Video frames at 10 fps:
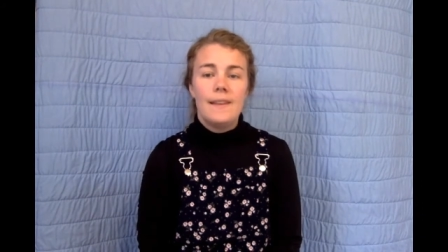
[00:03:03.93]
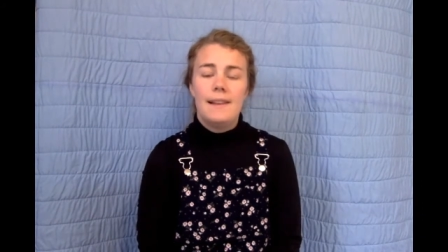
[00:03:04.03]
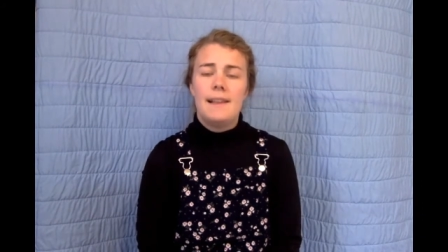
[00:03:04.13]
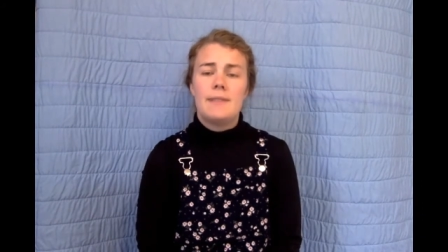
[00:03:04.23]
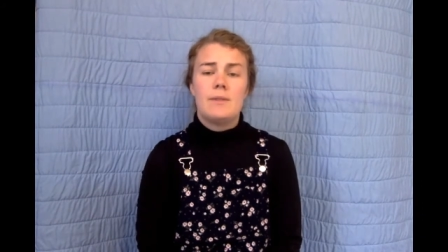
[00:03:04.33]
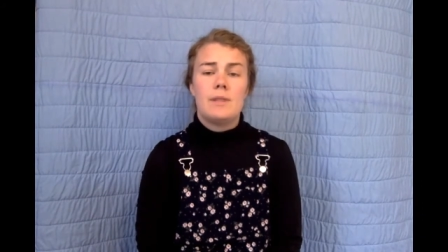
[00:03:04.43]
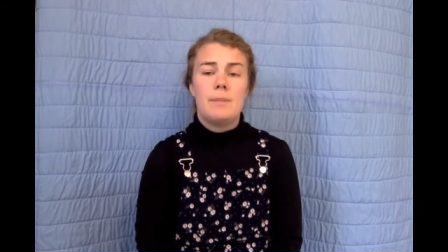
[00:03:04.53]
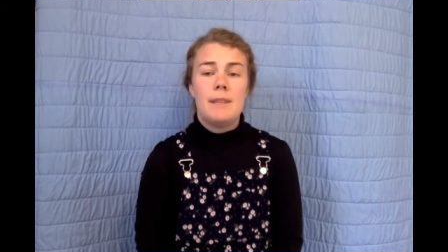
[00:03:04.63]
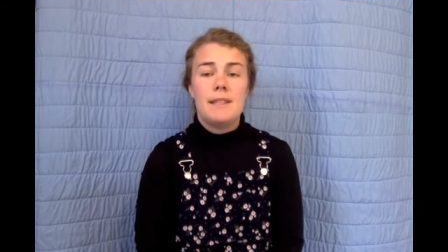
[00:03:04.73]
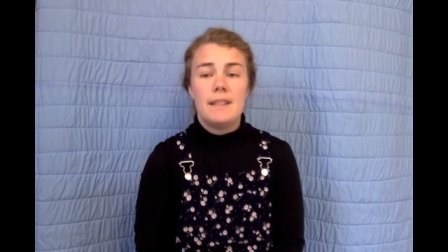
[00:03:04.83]
Lazarus
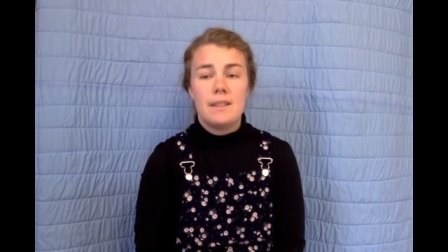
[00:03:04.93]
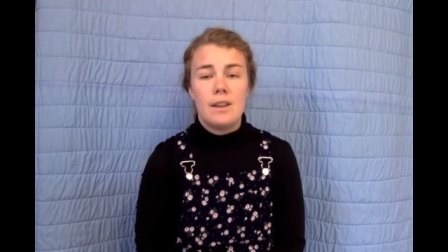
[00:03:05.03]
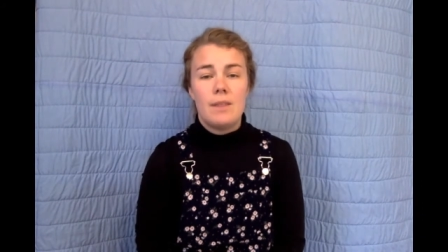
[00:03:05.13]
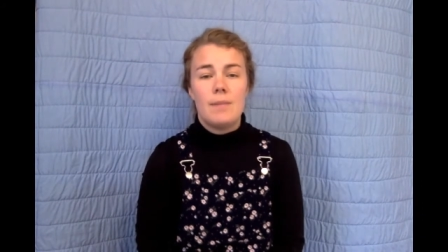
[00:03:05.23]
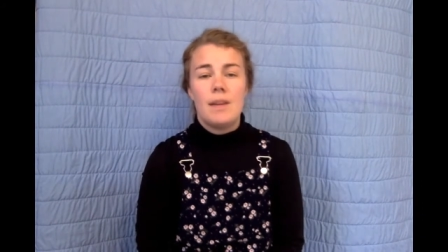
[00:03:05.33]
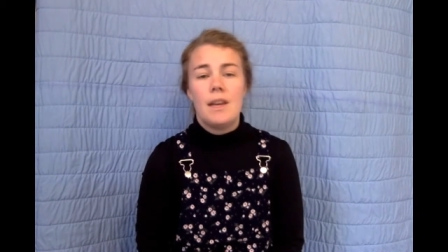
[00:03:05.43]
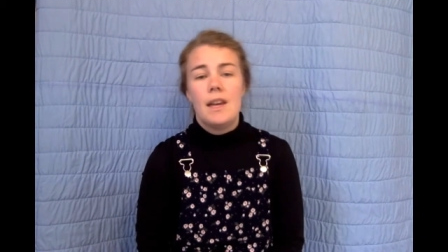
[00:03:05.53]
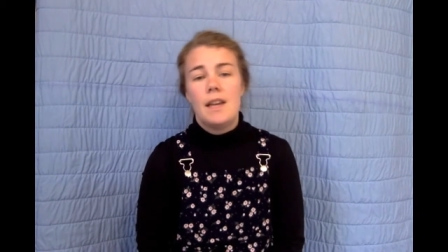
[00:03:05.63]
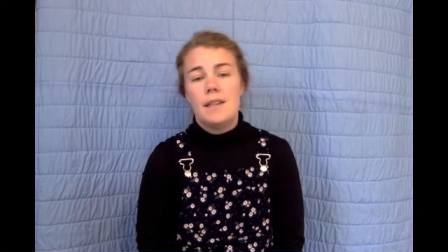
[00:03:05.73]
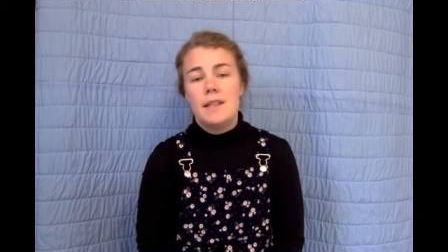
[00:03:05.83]
spends his time
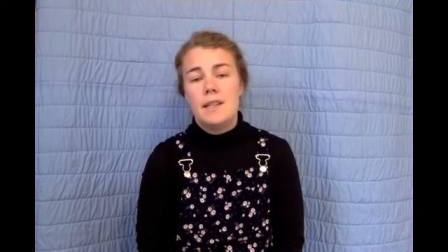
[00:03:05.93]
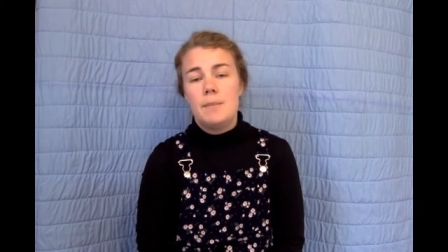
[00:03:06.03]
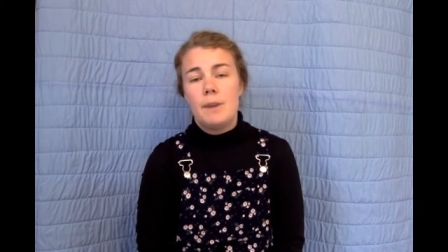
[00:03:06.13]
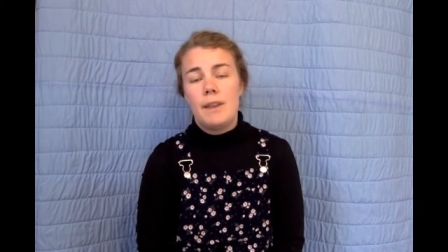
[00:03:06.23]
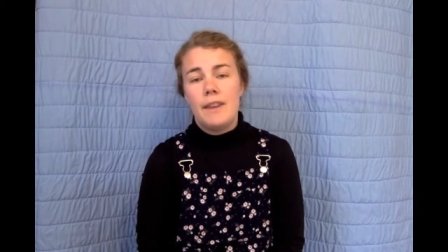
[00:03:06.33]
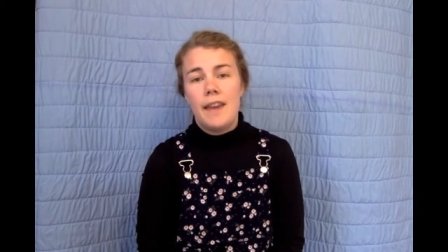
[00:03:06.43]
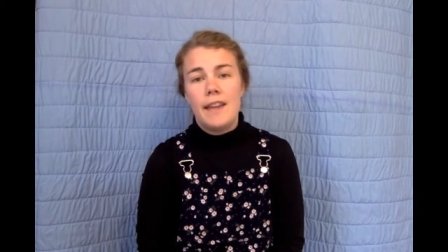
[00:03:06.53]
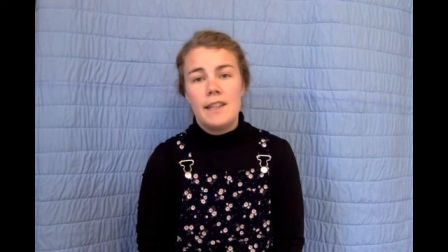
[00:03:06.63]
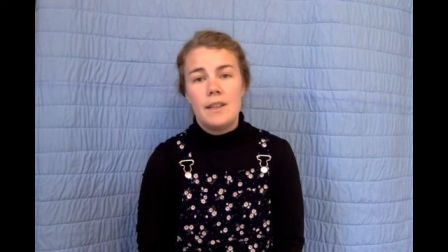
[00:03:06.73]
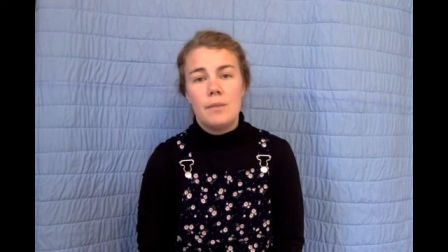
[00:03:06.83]
sitting by the
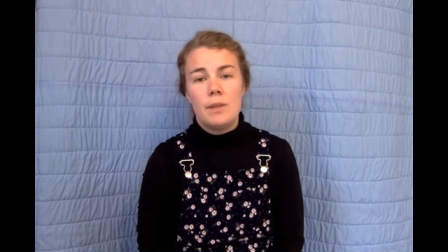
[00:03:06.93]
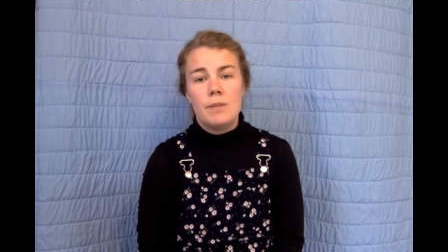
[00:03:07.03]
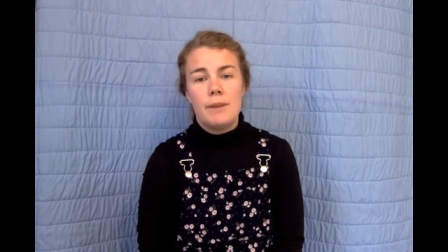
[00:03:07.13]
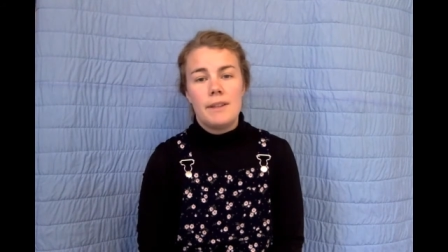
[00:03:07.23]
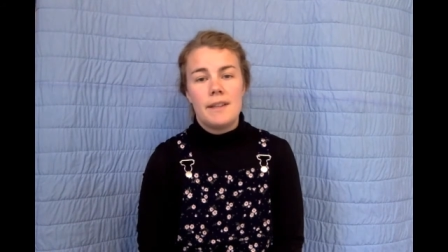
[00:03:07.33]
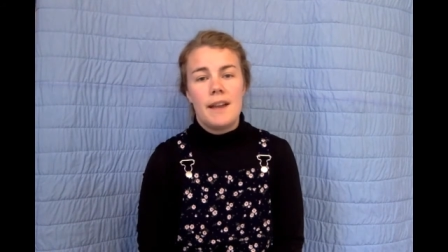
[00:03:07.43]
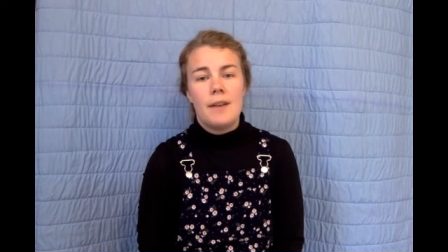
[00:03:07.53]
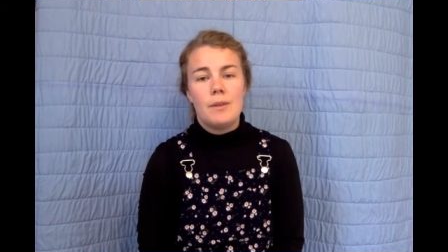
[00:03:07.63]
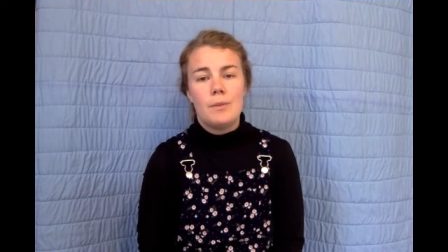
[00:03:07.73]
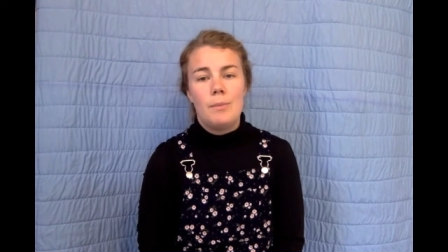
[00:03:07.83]
gate to the rich man's
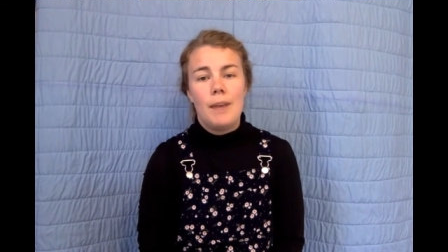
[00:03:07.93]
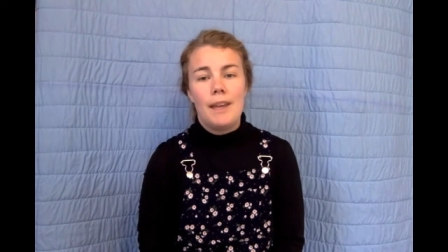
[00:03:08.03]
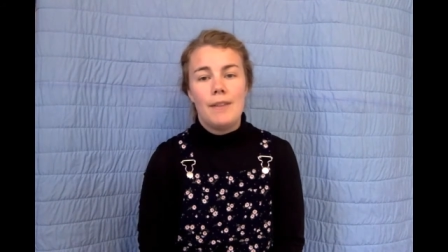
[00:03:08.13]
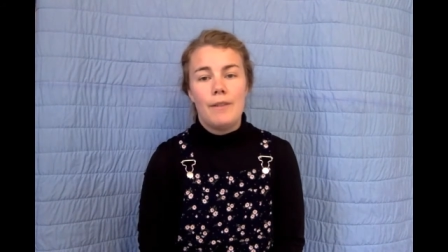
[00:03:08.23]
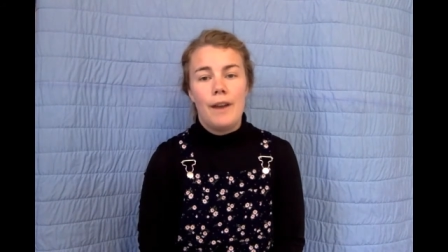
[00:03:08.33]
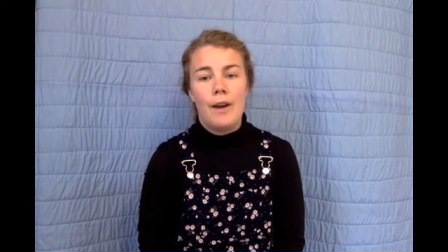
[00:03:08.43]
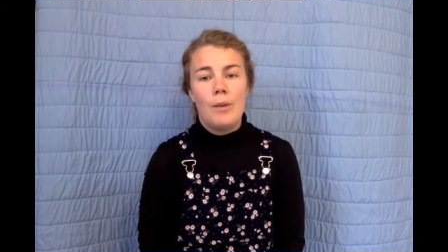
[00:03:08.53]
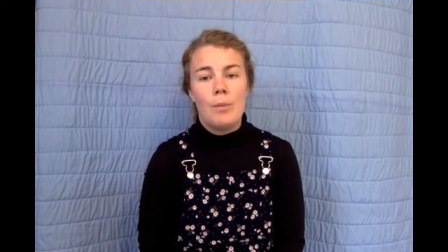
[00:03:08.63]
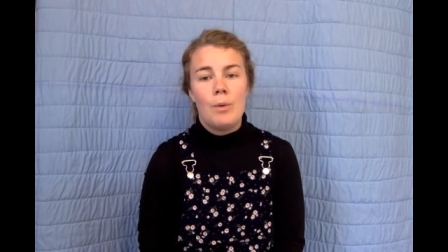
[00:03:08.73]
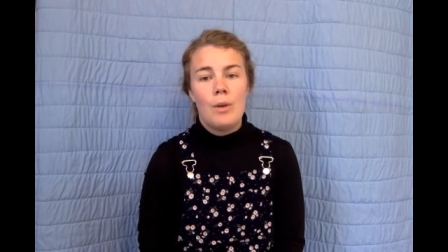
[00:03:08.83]
house, begging for
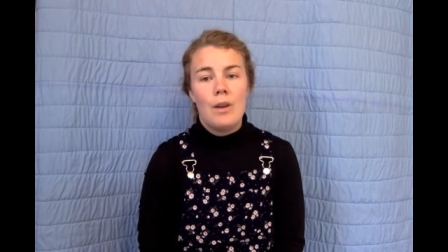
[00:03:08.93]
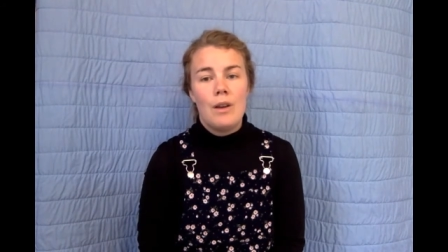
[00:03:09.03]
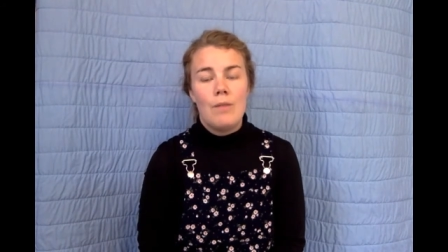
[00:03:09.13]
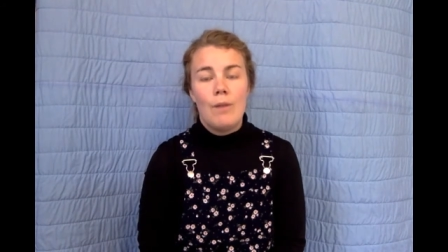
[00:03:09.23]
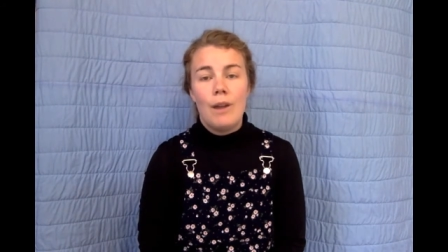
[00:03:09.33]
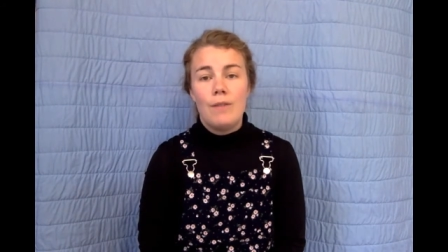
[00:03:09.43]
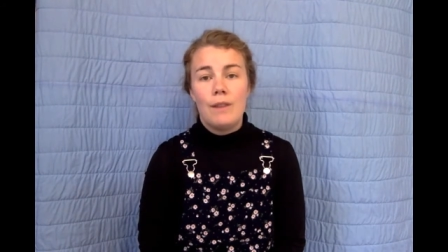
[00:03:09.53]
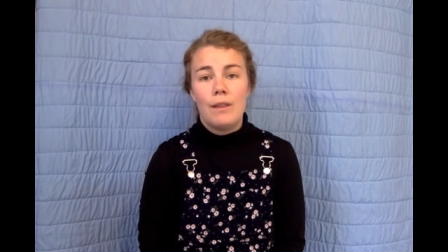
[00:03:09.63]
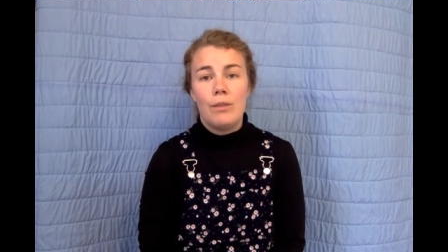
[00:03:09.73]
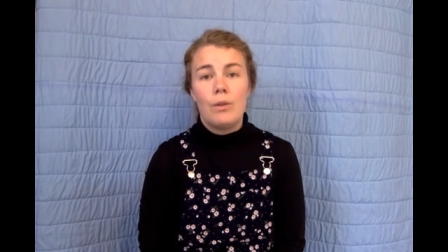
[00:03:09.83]
help,
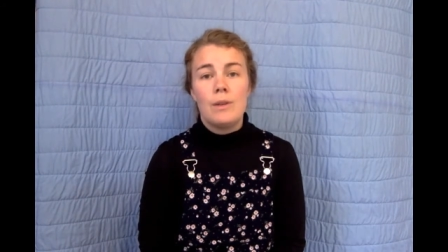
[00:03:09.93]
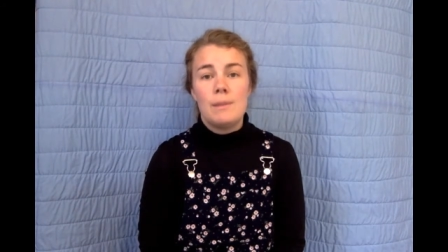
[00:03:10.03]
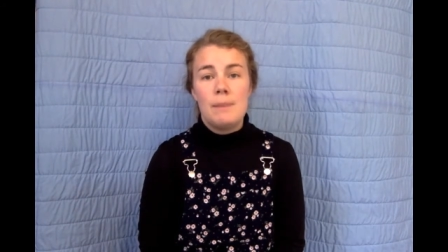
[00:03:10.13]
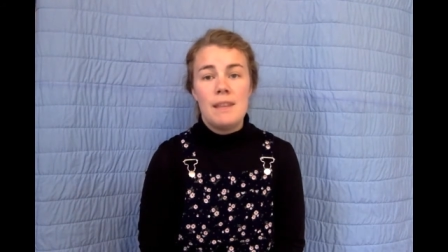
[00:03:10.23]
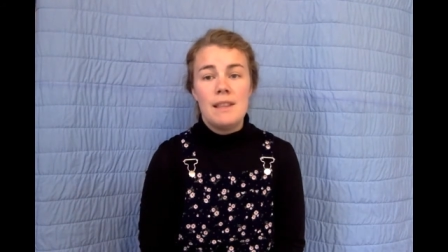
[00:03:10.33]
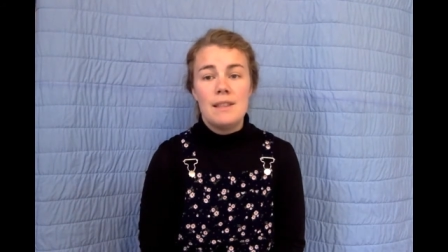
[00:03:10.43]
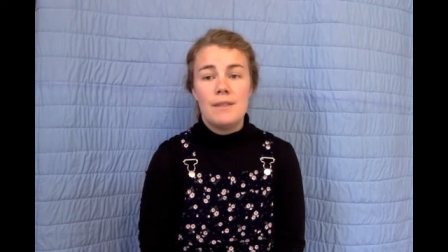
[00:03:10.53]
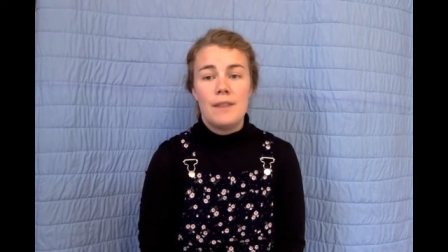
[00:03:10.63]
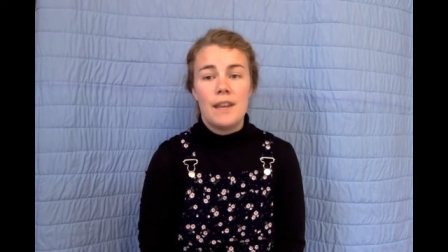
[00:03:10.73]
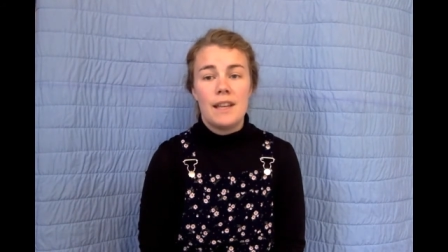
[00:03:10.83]
rifling through his bins
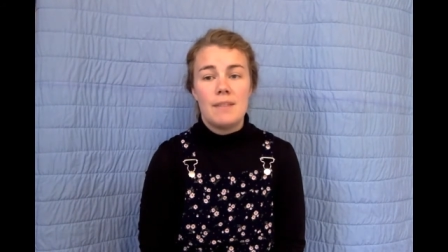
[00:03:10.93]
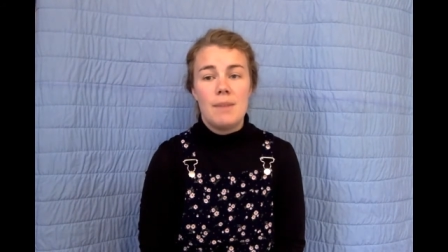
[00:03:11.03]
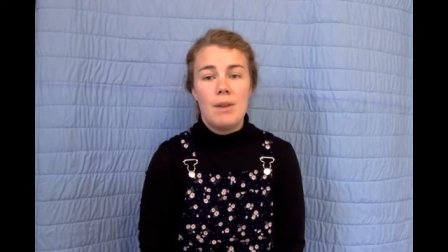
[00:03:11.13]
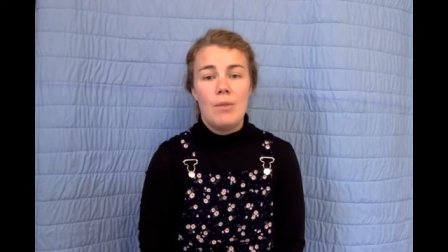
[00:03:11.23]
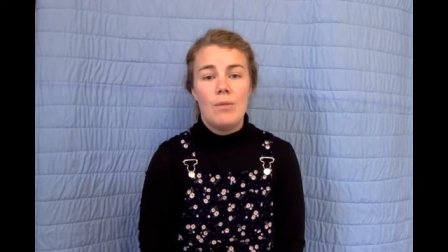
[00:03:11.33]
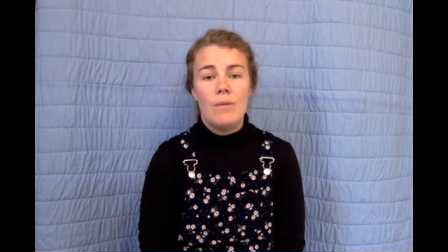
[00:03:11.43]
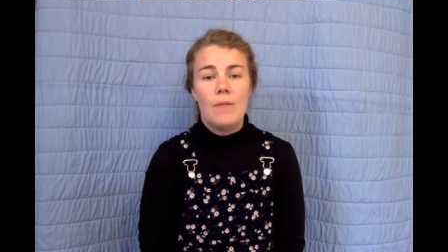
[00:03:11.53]
for the next meal.